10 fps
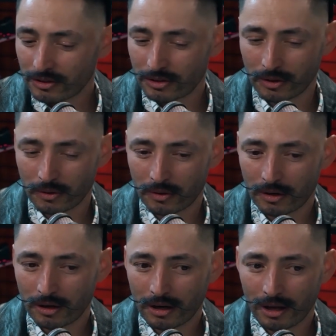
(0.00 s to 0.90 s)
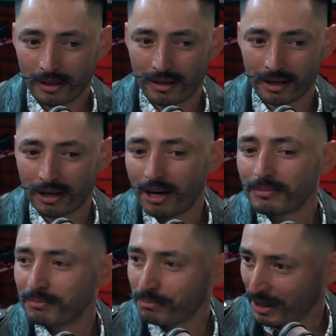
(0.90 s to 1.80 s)
So the
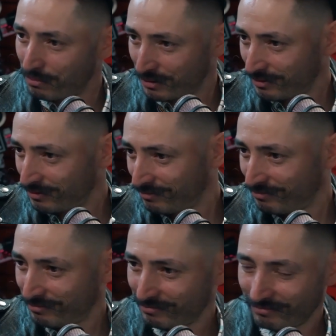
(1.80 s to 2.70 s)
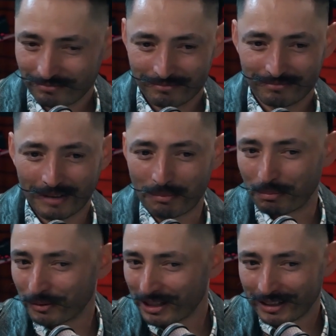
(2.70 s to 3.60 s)
common people, the
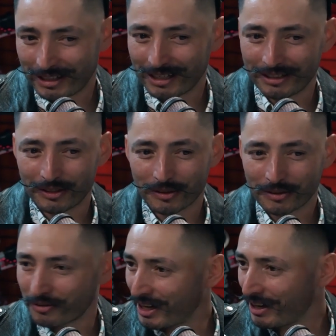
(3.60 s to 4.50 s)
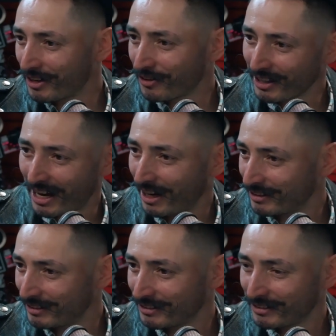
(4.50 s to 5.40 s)
people that didn't know Greek or
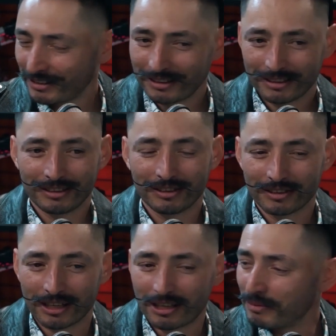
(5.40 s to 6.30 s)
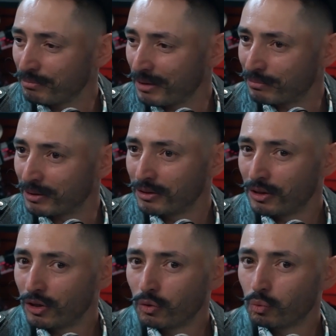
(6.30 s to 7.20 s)
Latin, you know, the common people
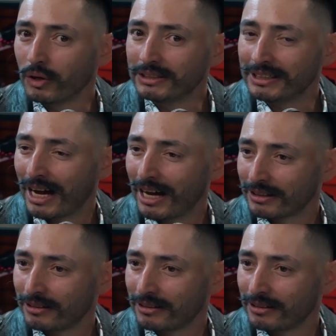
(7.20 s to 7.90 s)
will not